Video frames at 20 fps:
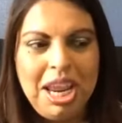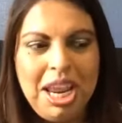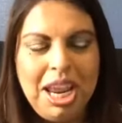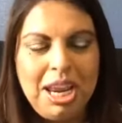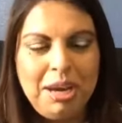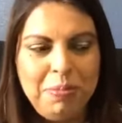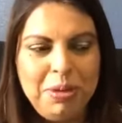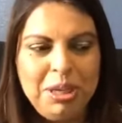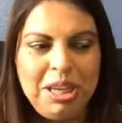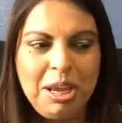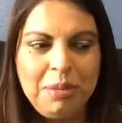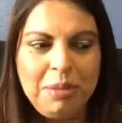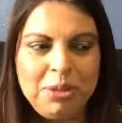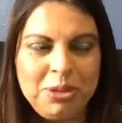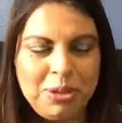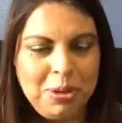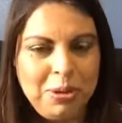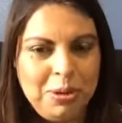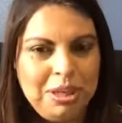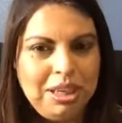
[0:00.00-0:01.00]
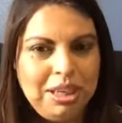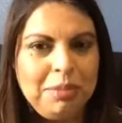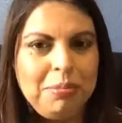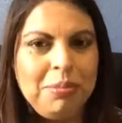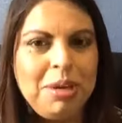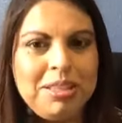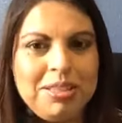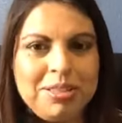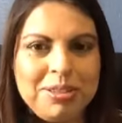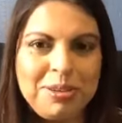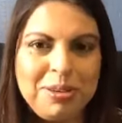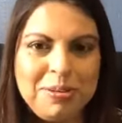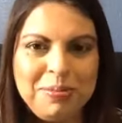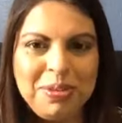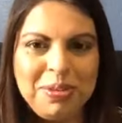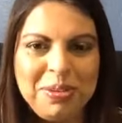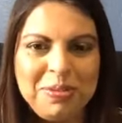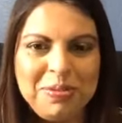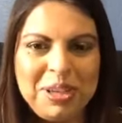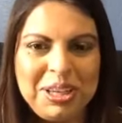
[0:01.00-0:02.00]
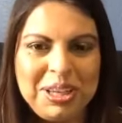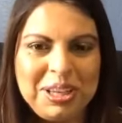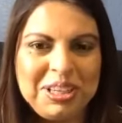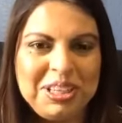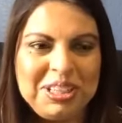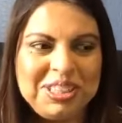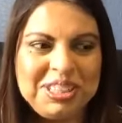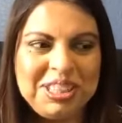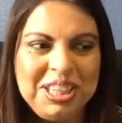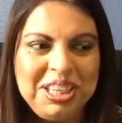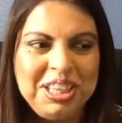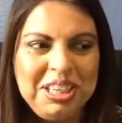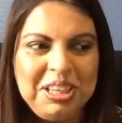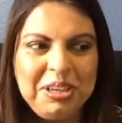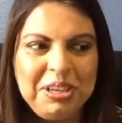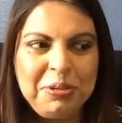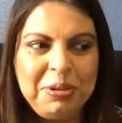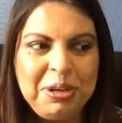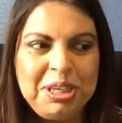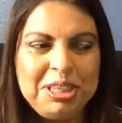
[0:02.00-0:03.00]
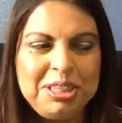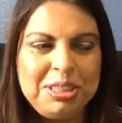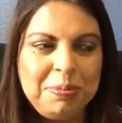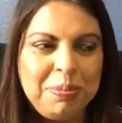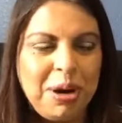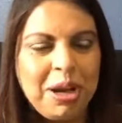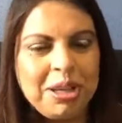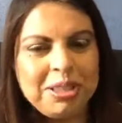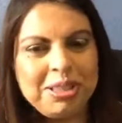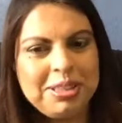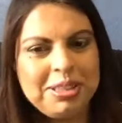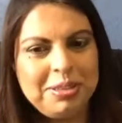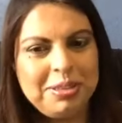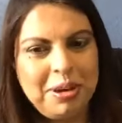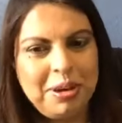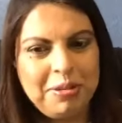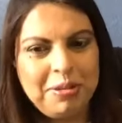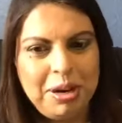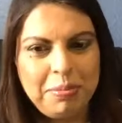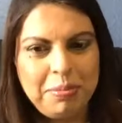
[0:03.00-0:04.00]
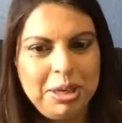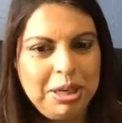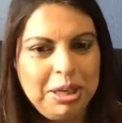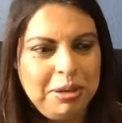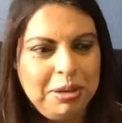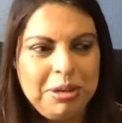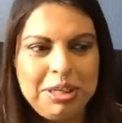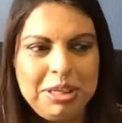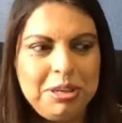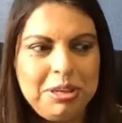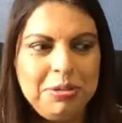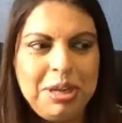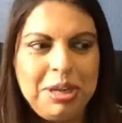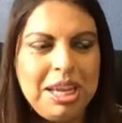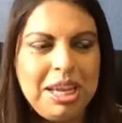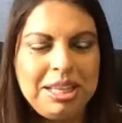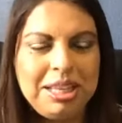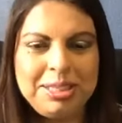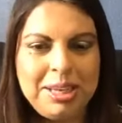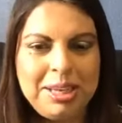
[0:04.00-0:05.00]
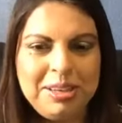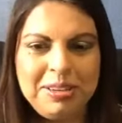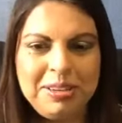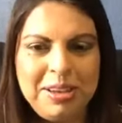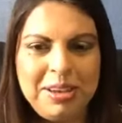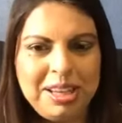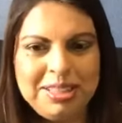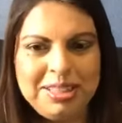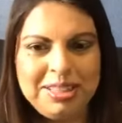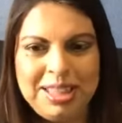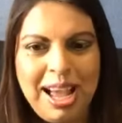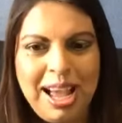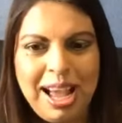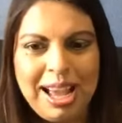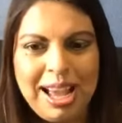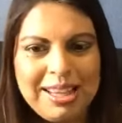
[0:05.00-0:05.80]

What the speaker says: it becomes so incommensurable, because what is a process around ambiguity? You can't standardize that.